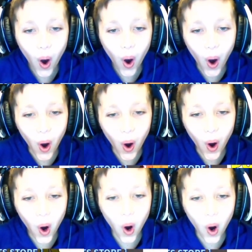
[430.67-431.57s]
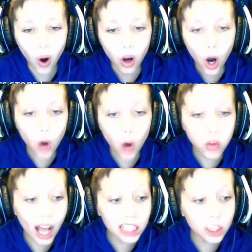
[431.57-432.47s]
Oh,
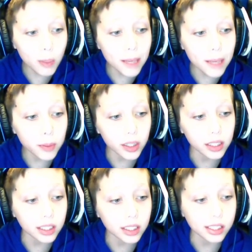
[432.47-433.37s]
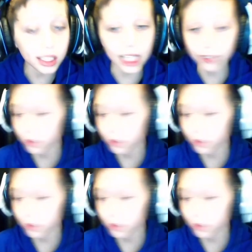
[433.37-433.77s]
oh that's how people get this skin. I've seen